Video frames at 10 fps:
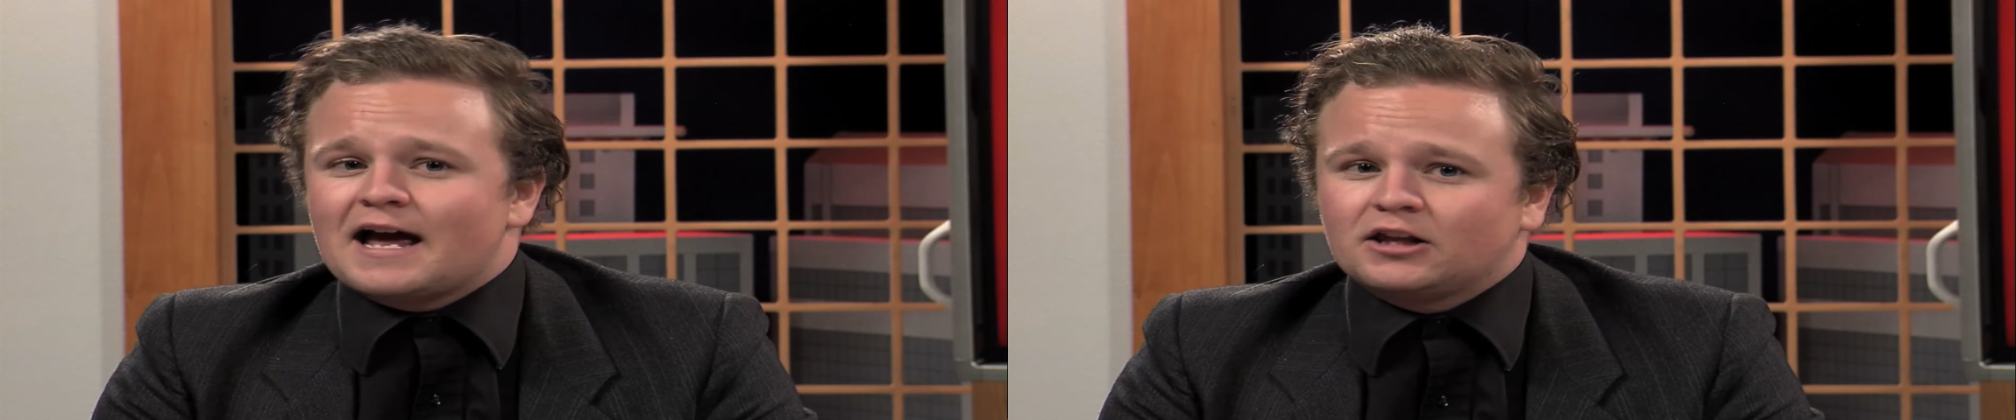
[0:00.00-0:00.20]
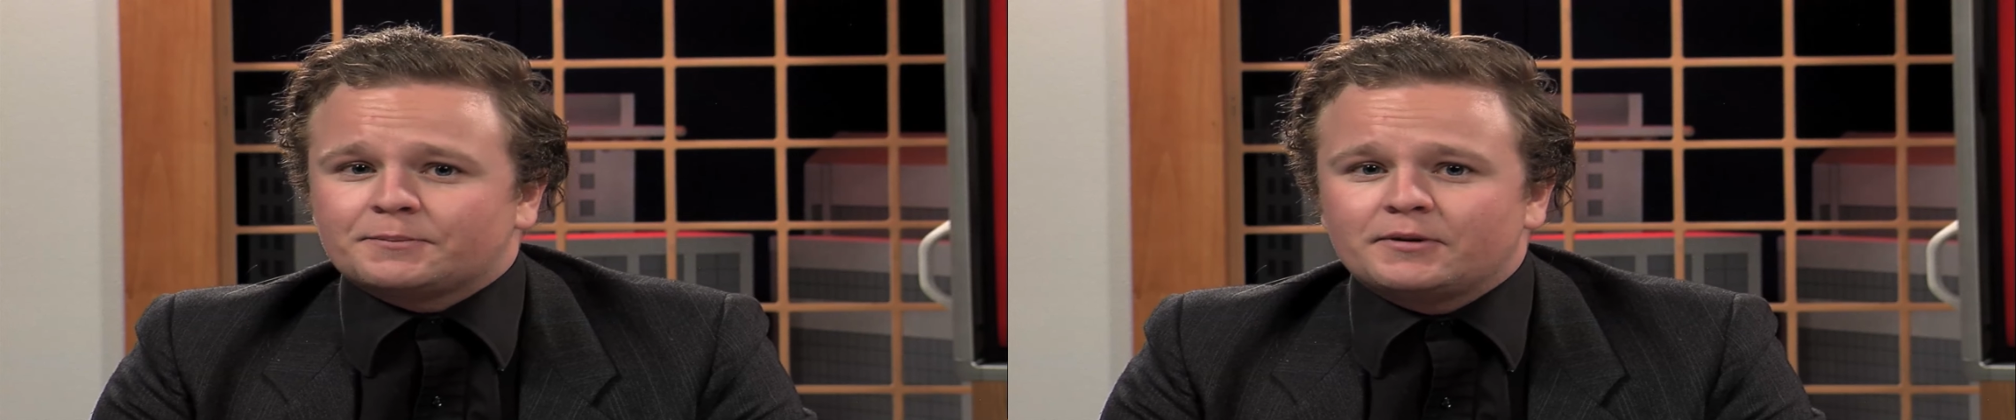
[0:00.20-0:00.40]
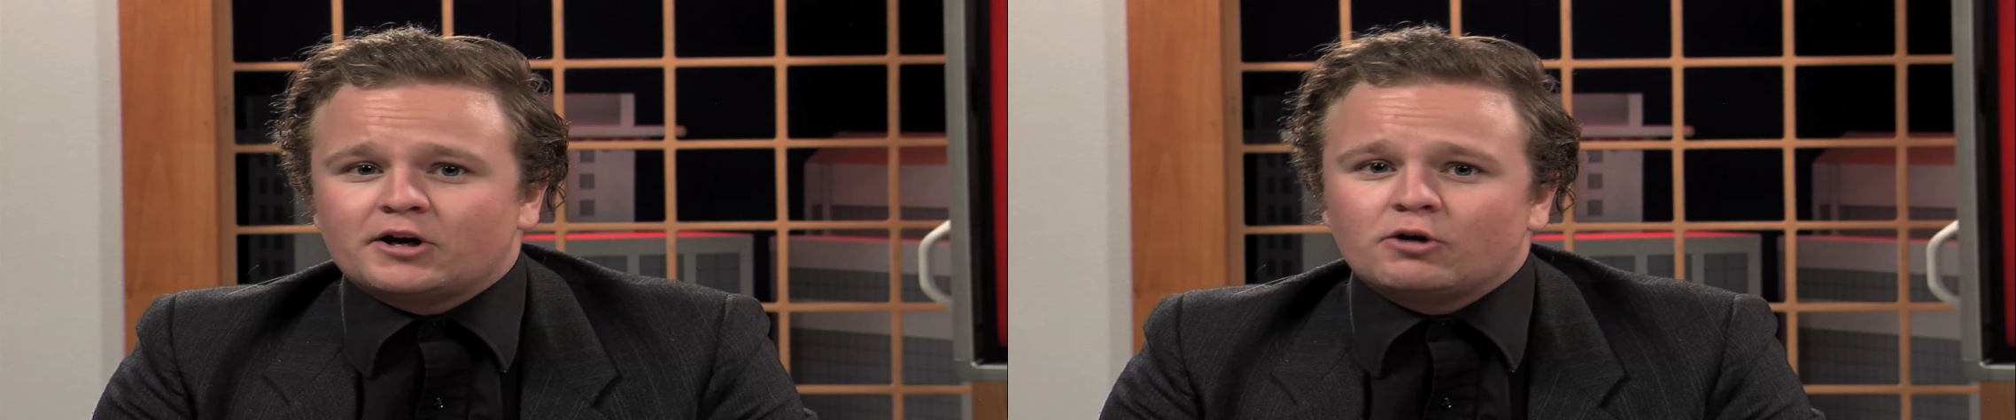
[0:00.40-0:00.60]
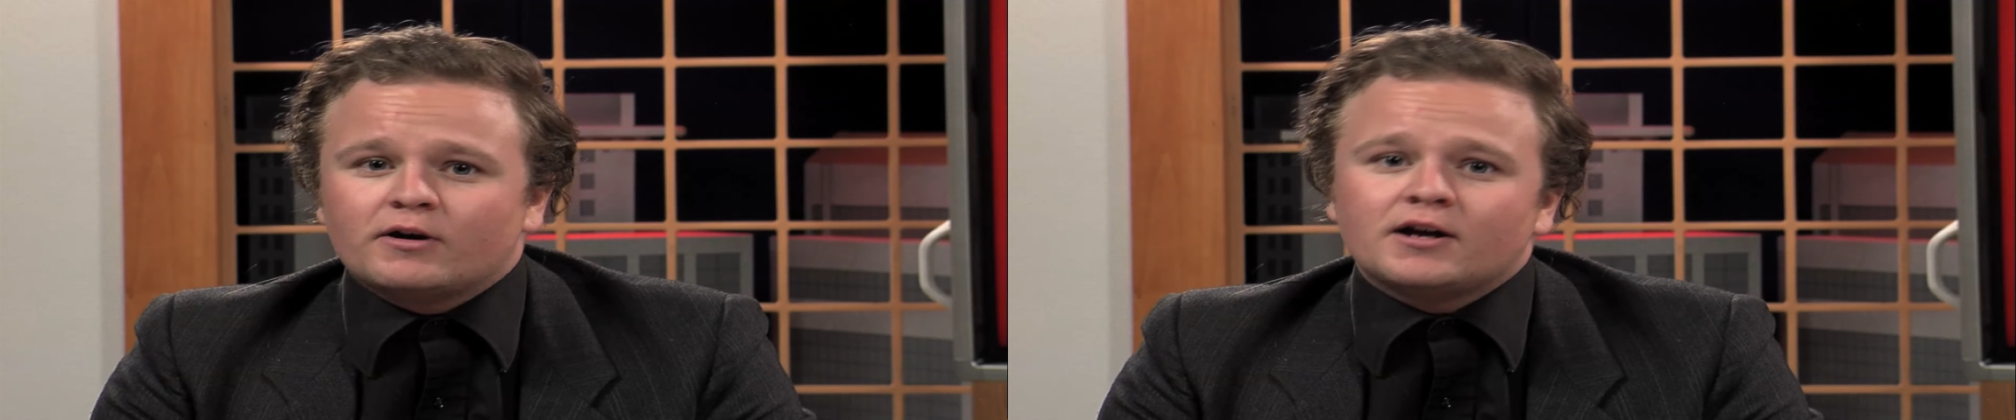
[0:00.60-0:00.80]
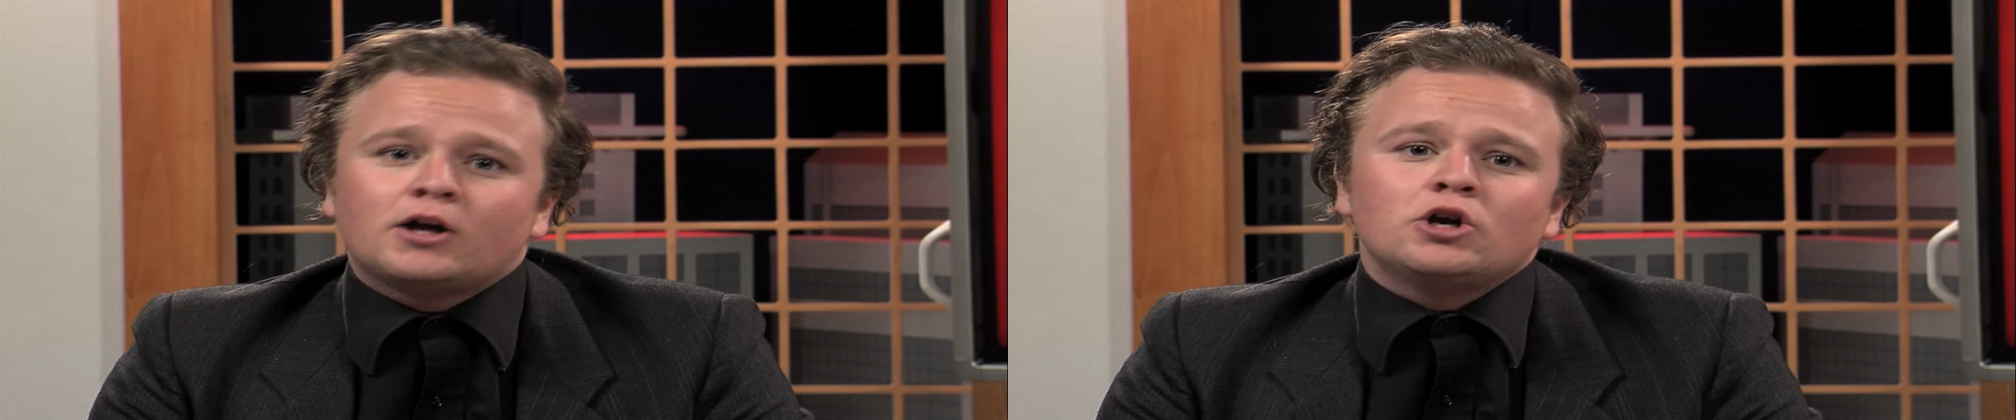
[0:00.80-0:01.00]
Alec
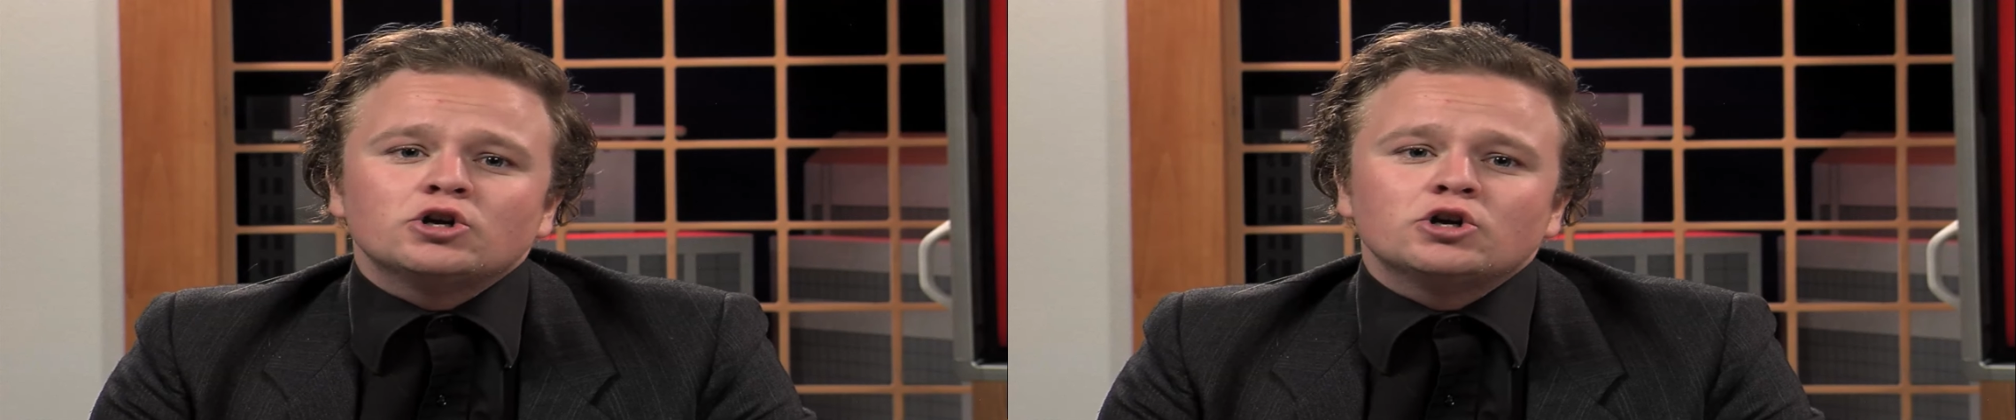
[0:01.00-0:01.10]
Pagoga